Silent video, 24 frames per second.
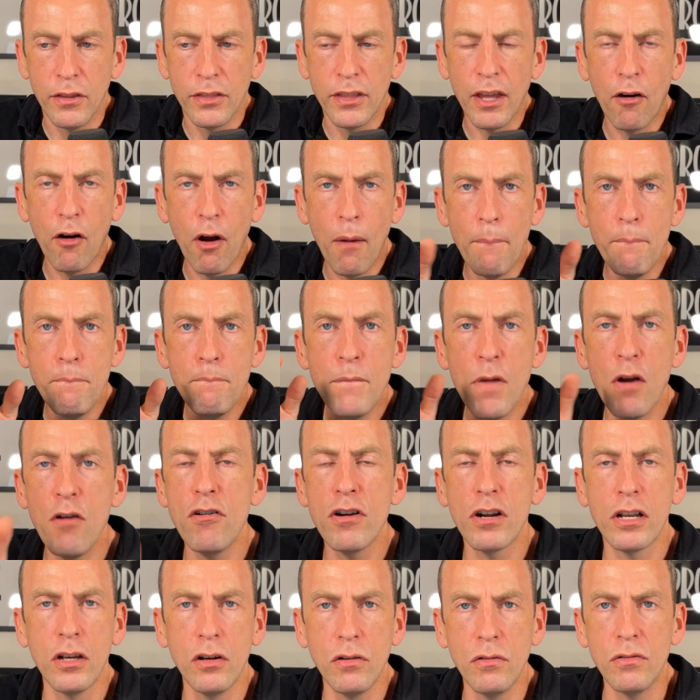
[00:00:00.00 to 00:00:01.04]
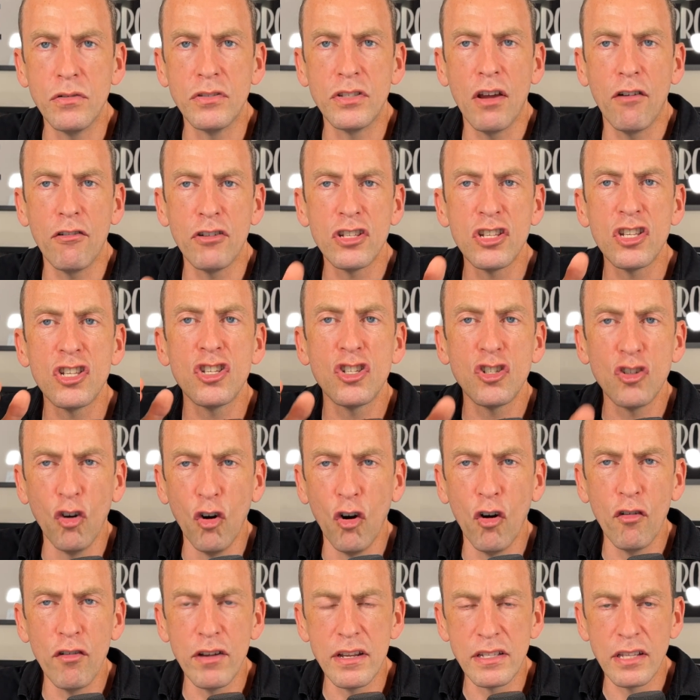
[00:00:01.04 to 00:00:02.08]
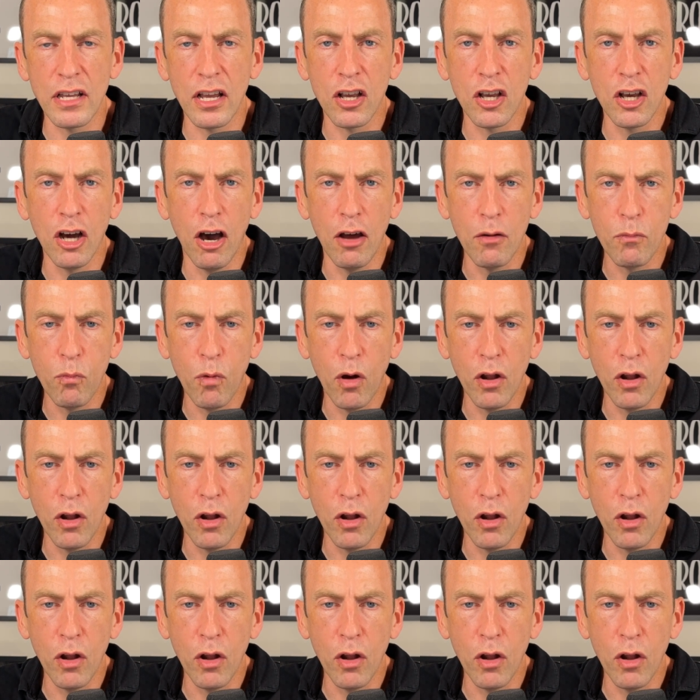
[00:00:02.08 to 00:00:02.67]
There are miracles. There are stories that God